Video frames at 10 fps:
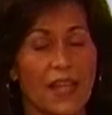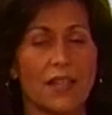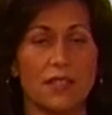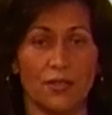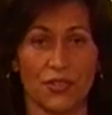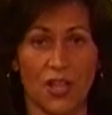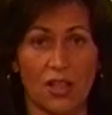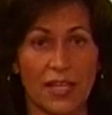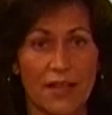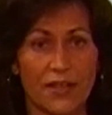until
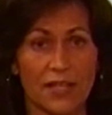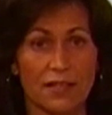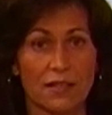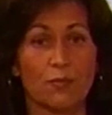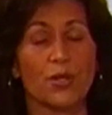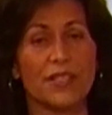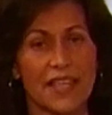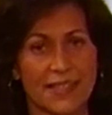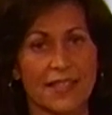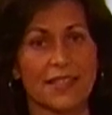solid evidence
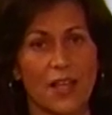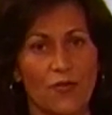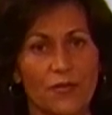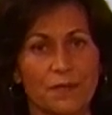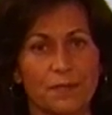presents itself.